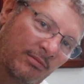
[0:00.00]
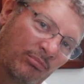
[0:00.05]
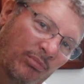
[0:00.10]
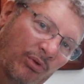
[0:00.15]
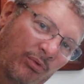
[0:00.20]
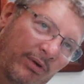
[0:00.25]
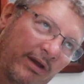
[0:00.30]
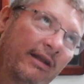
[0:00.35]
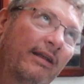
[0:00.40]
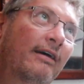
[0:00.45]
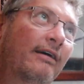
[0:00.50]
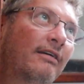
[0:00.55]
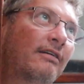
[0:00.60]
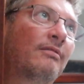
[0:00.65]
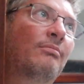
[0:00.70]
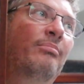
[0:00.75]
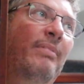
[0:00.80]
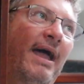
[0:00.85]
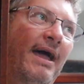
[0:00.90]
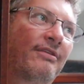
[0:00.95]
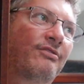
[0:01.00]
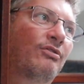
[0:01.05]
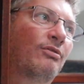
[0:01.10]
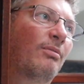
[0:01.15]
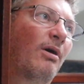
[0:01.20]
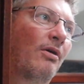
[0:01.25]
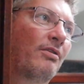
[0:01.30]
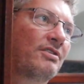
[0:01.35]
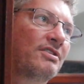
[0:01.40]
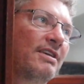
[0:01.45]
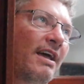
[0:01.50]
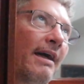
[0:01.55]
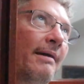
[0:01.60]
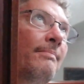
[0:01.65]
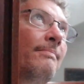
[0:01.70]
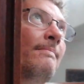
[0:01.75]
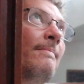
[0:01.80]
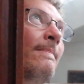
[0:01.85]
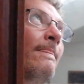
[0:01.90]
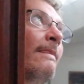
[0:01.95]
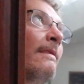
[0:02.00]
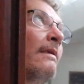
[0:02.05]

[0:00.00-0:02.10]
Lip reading: marina bathroom all the time.